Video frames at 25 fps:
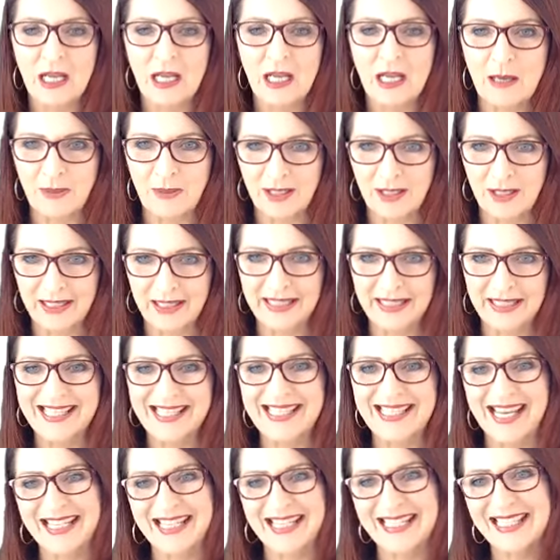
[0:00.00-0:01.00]
But I guess
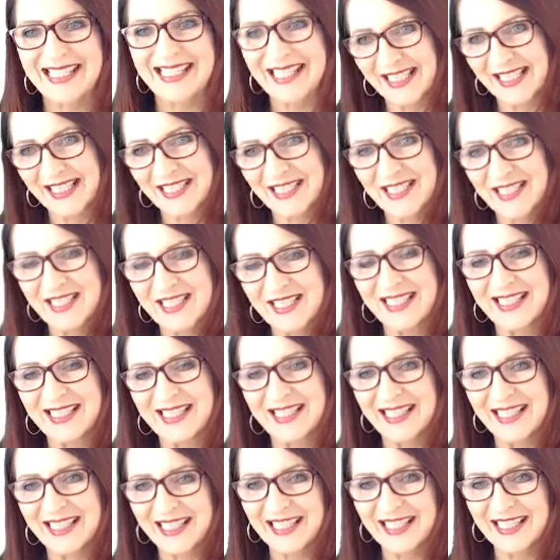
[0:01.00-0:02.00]

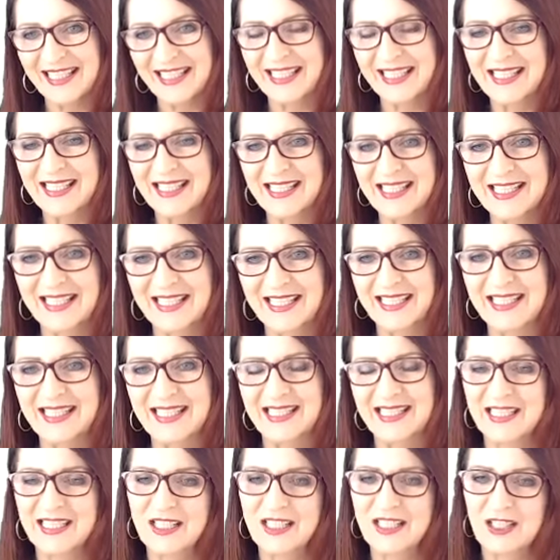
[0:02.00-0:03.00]
ADHD is the
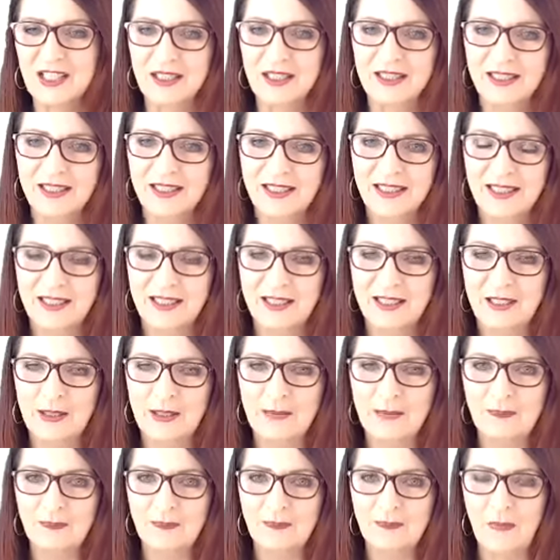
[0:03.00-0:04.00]
condition
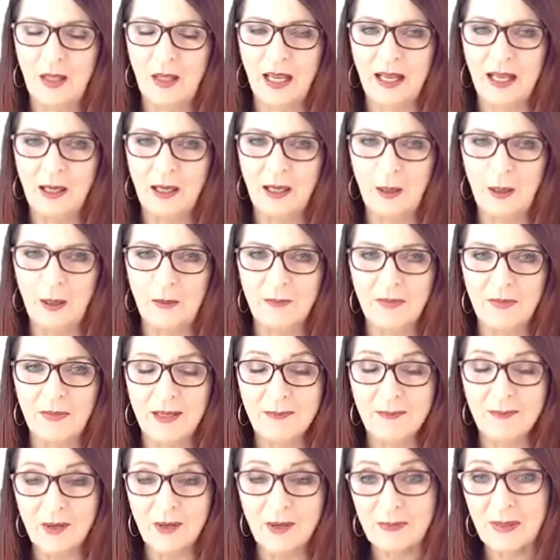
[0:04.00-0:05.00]
that
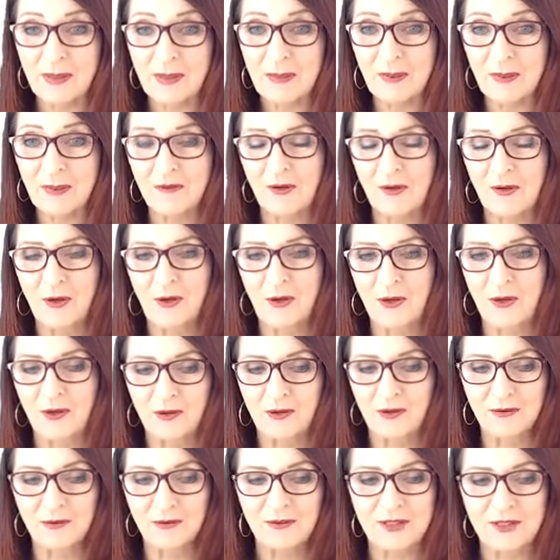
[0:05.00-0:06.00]
most people have heard
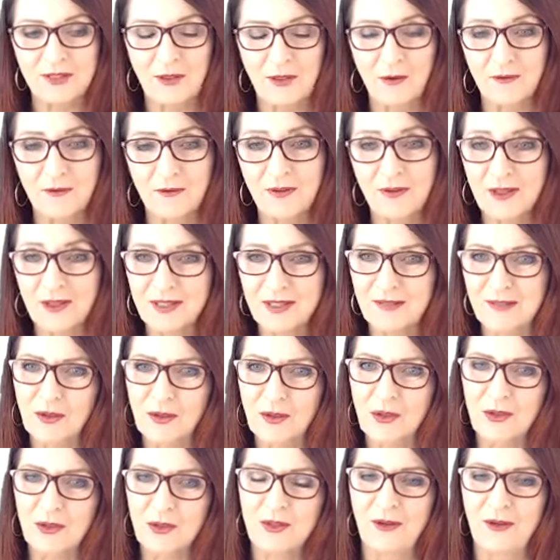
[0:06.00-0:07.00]
of. So for those of you
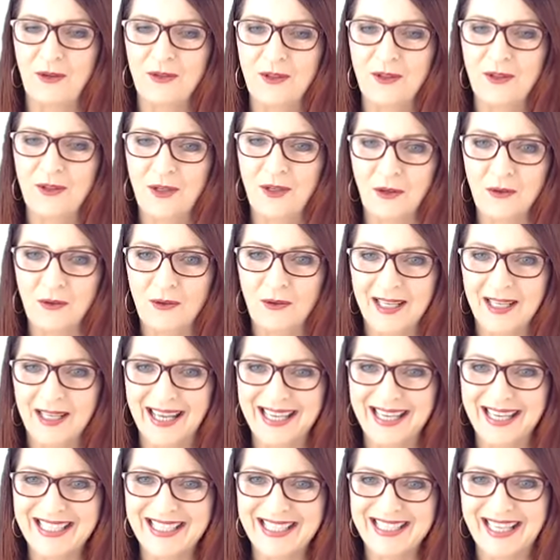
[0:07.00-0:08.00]
who don't know,
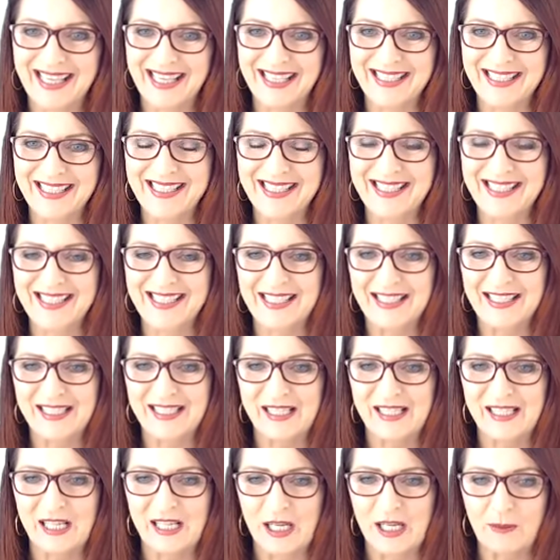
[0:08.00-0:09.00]
ADHD,
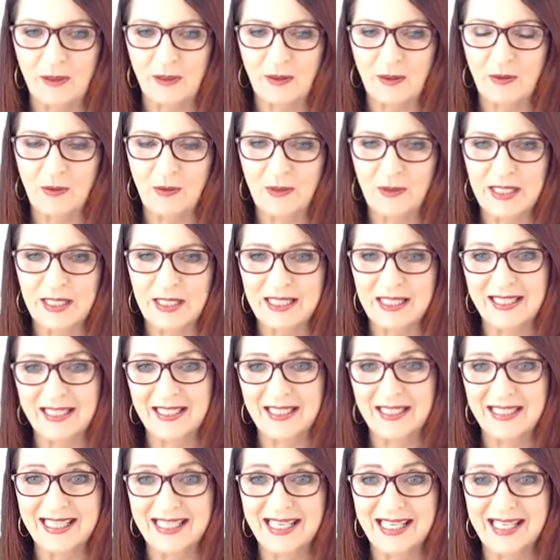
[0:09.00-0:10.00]
according to the
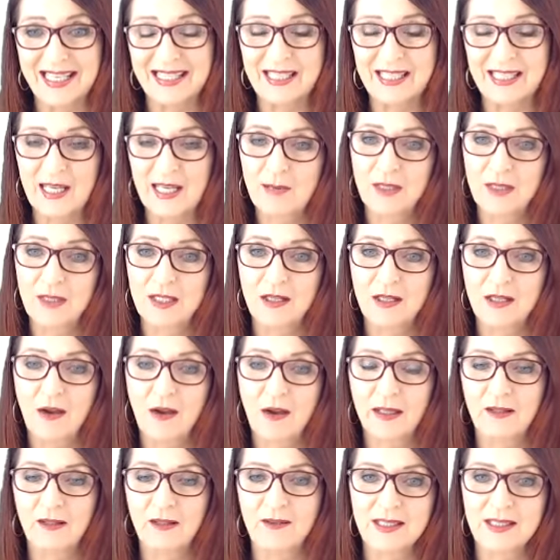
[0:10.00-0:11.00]
DSM, the
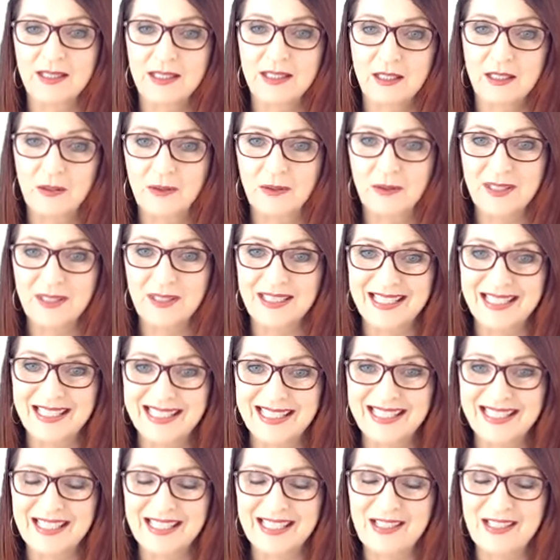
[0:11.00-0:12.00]
Diagnostical
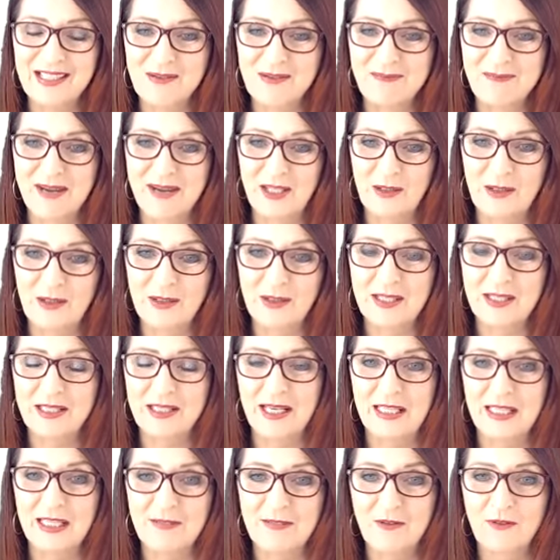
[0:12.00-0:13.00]
Statistical Manual,
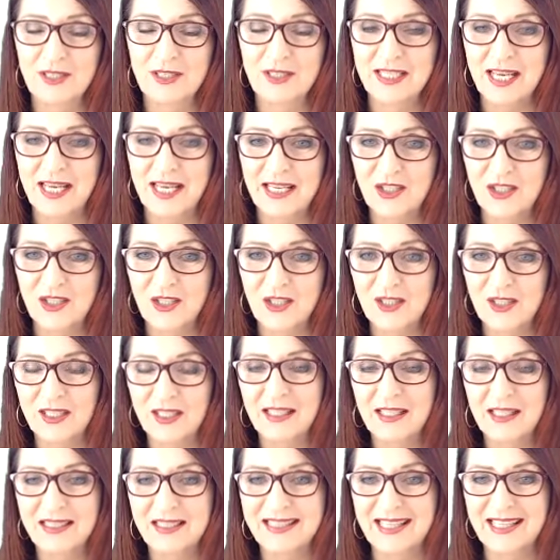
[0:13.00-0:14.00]
stands for Attention
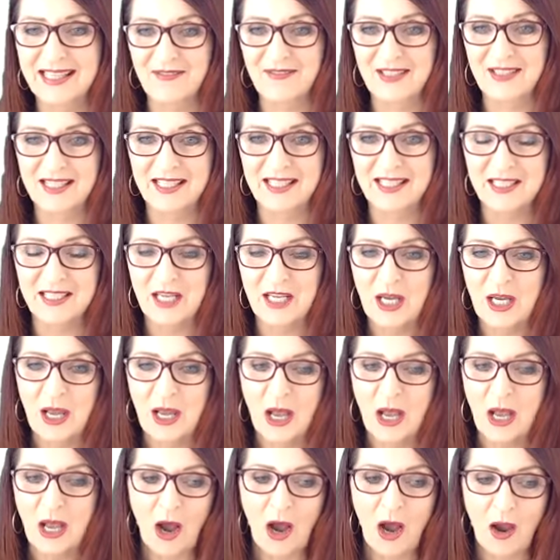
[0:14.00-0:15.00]
Deficit
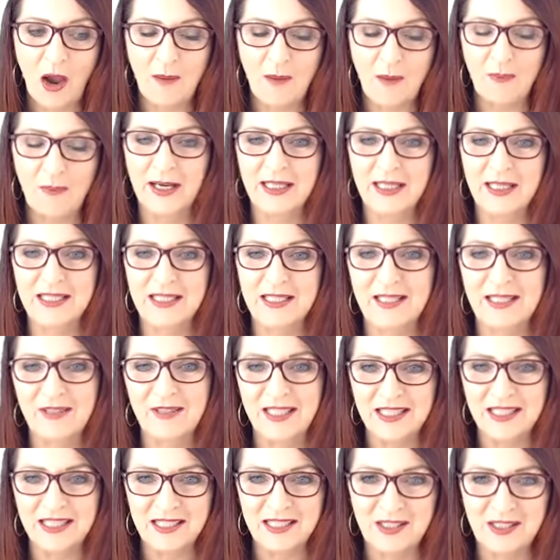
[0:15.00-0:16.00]
Hyperactivity
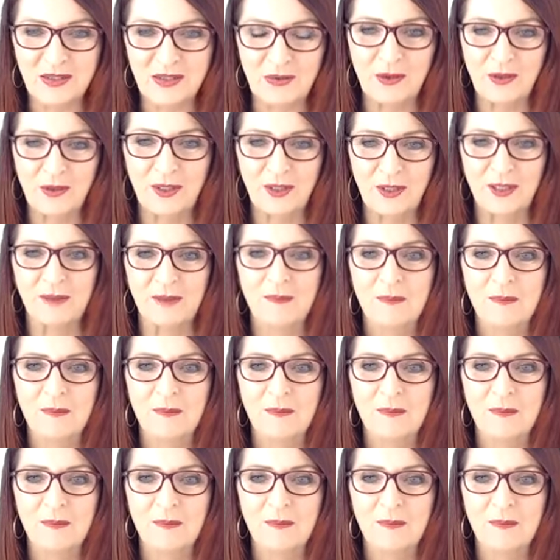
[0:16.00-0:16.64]
Disorder.